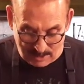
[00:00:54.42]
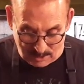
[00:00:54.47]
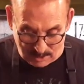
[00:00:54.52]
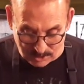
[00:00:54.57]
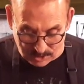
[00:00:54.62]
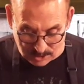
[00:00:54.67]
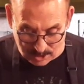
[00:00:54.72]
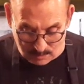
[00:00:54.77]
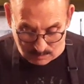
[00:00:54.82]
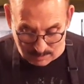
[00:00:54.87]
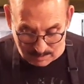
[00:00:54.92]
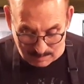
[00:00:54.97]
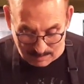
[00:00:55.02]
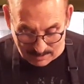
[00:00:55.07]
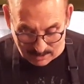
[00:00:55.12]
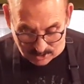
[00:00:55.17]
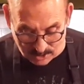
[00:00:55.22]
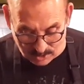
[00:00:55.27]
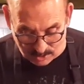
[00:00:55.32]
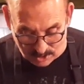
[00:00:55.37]
So you want to
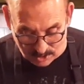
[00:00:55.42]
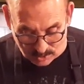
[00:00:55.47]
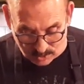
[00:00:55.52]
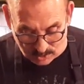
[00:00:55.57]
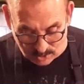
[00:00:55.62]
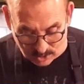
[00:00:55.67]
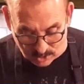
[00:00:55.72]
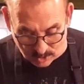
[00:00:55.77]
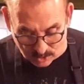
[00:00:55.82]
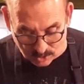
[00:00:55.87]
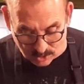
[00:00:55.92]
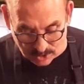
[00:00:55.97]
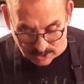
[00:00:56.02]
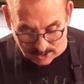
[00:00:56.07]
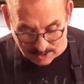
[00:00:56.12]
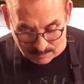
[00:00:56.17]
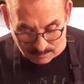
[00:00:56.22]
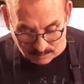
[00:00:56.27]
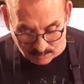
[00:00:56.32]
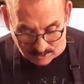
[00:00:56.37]
make sure that you get your
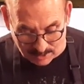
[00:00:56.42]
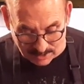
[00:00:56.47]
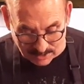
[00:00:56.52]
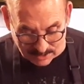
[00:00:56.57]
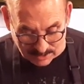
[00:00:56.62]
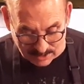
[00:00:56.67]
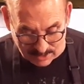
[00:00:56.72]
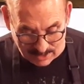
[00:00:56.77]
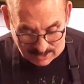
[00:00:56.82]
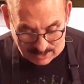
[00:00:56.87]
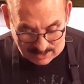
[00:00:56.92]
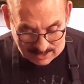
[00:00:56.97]
chicken breast